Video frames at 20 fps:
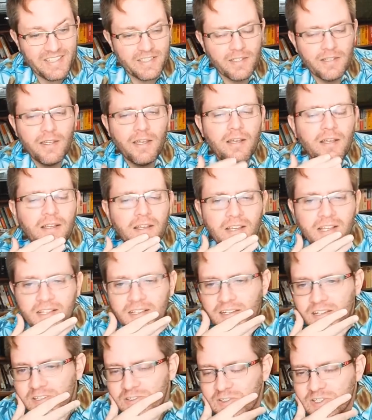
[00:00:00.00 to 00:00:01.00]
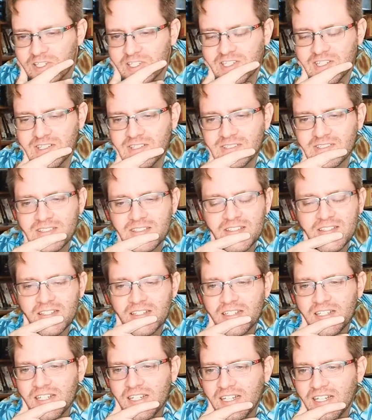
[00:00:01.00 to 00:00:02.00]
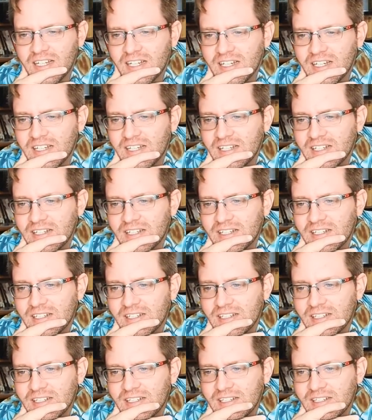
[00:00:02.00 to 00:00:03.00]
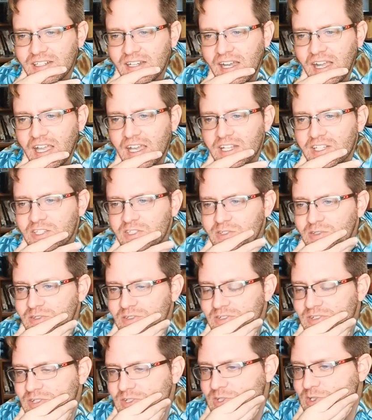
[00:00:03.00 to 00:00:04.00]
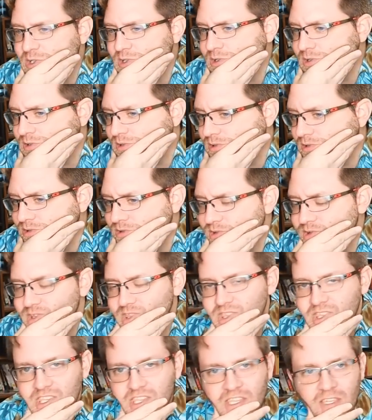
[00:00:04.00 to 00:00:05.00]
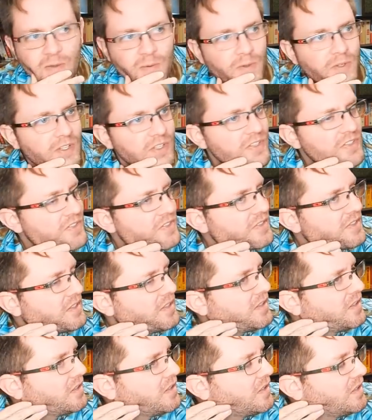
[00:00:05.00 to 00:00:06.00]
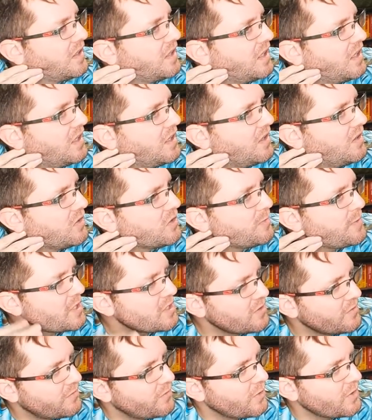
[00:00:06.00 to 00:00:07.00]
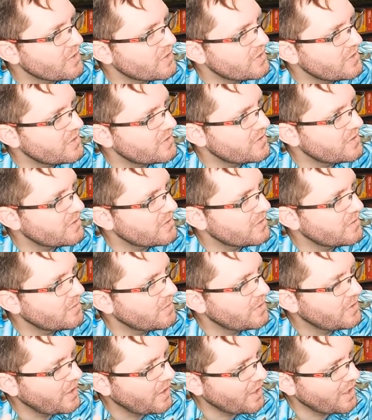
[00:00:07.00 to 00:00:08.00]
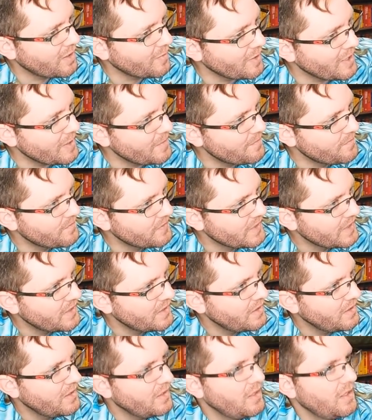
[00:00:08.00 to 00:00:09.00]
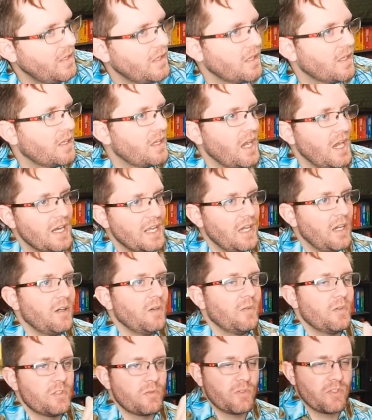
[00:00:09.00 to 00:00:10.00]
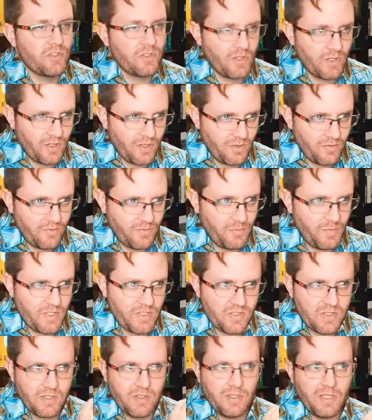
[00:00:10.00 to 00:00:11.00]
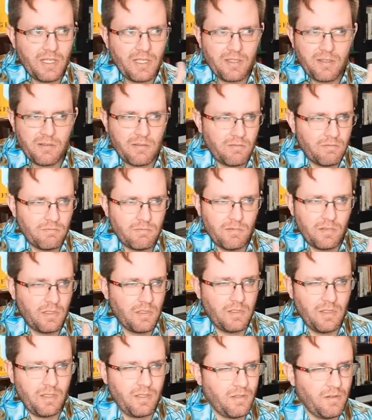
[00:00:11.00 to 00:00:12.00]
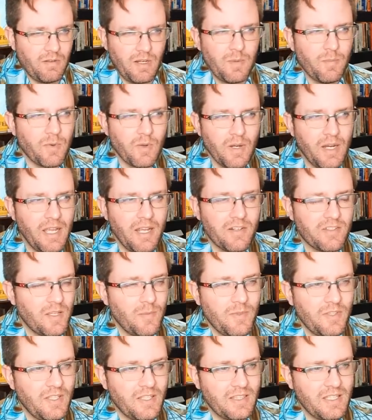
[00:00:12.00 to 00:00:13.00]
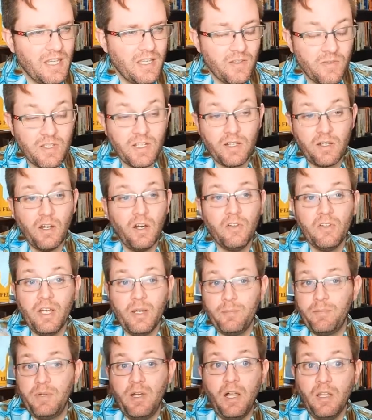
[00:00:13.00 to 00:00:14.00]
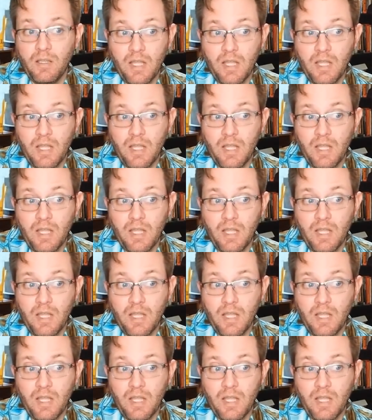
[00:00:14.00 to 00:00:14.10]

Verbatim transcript: so yeah, those were interesting. Uh, I had a student who he was uh, special forces with the army, got out was reserve, but still like Green Beret or something like that. He would get called up a